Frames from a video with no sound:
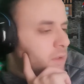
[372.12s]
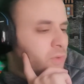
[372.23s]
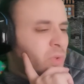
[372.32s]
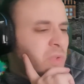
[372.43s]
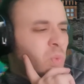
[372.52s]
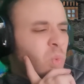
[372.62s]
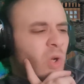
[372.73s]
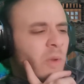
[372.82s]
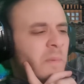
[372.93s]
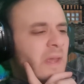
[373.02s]
So it
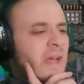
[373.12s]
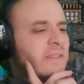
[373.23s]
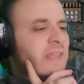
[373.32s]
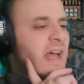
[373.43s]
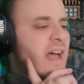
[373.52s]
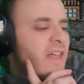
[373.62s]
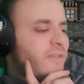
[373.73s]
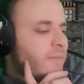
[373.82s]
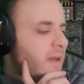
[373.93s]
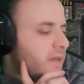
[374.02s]
will be a
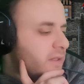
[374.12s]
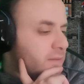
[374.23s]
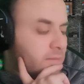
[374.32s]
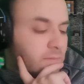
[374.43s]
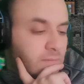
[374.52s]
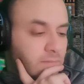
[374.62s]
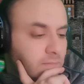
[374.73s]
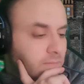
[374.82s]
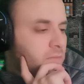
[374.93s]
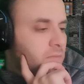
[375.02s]
death match,
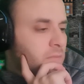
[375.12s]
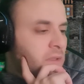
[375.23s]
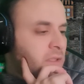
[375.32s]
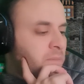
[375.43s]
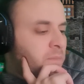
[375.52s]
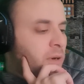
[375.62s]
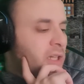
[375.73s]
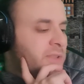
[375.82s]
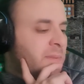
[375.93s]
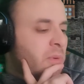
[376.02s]
and he
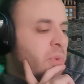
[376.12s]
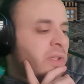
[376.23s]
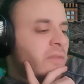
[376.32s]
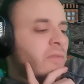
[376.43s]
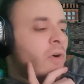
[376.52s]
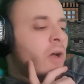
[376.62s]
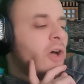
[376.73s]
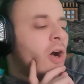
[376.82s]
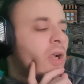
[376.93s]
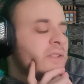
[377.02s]
possibly won
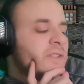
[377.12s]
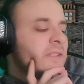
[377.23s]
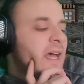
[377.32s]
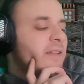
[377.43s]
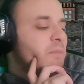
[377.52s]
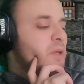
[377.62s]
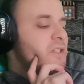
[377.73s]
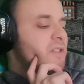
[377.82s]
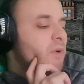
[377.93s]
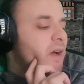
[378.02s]
all the death
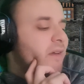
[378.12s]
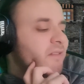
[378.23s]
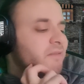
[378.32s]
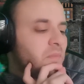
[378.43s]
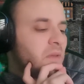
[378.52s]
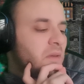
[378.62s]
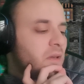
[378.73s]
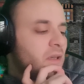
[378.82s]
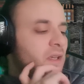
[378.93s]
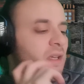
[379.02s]
matches, right?
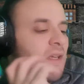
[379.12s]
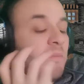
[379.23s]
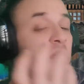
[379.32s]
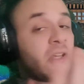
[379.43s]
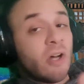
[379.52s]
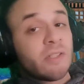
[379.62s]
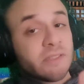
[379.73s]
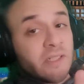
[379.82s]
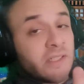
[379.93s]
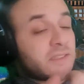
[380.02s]

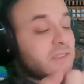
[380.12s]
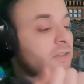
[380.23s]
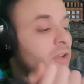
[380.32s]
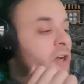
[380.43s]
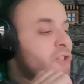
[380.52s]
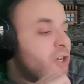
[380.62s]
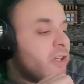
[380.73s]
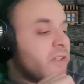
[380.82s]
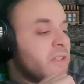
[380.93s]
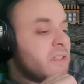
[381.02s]
Because it's
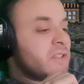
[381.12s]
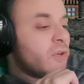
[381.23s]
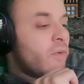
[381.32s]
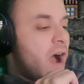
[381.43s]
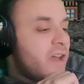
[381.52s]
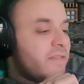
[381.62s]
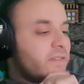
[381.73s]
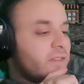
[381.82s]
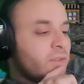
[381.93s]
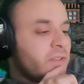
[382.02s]
logical, he
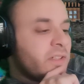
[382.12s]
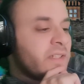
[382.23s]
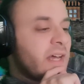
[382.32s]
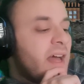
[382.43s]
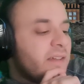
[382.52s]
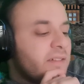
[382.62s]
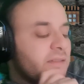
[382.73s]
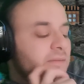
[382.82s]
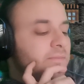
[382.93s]
survived until the end.